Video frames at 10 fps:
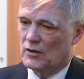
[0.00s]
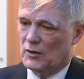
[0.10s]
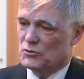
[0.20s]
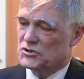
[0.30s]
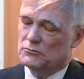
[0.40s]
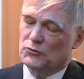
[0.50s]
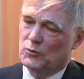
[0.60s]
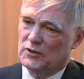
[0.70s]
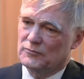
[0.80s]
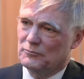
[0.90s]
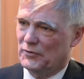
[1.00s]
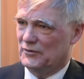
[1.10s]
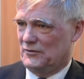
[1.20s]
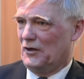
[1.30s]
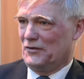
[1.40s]
I wish there was one
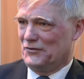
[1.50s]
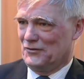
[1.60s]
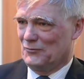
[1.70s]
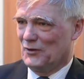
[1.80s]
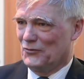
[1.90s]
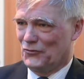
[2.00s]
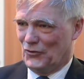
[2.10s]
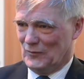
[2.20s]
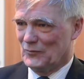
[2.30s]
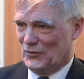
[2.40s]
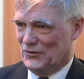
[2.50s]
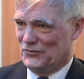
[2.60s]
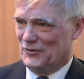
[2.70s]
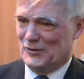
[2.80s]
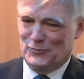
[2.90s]
big idea, one silver bullet.
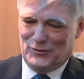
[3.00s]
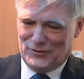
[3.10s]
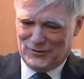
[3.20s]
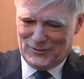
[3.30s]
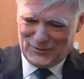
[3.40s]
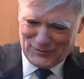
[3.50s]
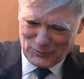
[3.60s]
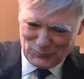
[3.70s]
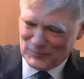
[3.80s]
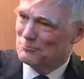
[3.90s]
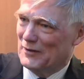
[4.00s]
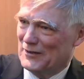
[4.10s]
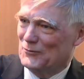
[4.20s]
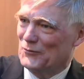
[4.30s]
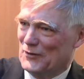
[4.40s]
Here we are, and with one
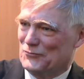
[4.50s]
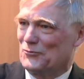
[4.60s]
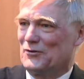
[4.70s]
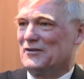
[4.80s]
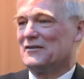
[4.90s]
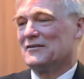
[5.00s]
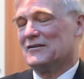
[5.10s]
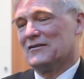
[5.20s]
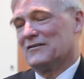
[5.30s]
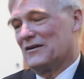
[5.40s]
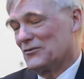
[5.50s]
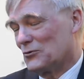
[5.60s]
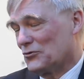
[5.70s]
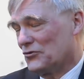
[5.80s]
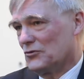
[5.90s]
bound, they're free. And of
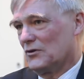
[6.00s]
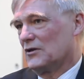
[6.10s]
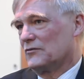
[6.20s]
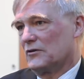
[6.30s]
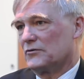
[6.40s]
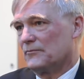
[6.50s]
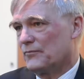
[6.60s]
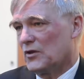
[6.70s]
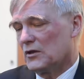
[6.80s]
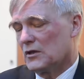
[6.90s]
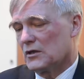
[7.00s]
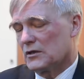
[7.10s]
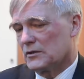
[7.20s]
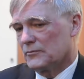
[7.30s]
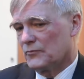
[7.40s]
course, it's not like
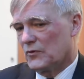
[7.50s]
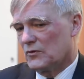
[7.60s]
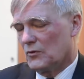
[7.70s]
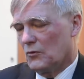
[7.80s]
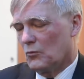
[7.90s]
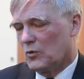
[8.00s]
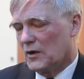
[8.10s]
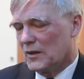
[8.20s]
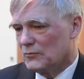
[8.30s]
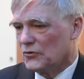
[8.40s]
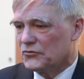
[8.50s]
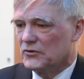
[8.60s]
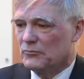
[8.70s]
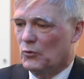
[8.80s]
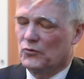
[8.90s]
that. One of the most
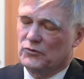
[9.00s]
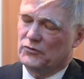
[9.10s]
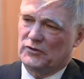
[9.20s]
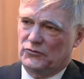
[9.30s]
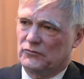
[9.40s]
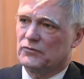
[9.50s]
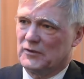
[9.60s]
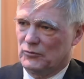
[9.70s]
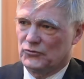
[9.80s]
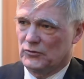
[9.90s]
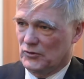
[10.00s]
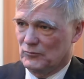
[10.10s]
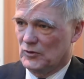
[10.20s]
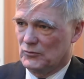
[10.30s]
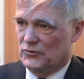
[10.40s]
important things that Philip is doing at
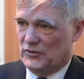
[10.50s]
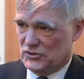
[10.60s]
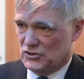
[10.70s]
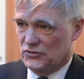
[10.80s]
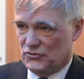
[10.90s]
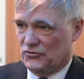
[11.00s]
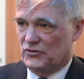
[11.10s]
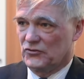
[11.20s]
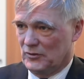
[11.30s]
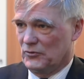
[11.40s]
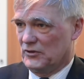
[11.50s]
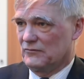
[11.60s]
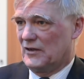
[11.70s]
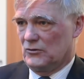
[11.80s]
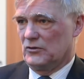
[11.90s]
the moment, actually, is just exhibiting
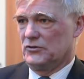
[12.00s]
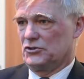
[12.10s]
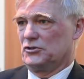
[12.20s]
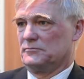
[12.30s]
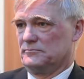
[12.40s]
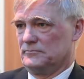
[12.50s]
value leadership.